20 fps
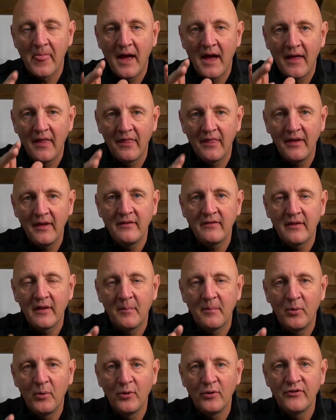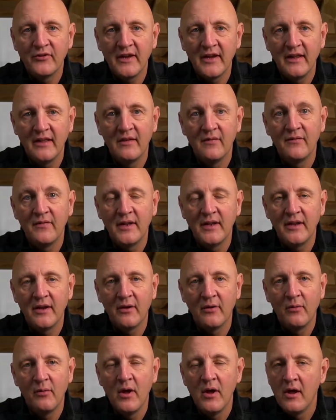At this point in the
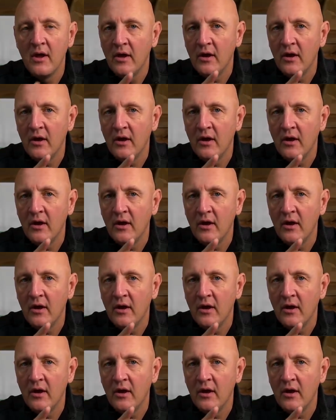video,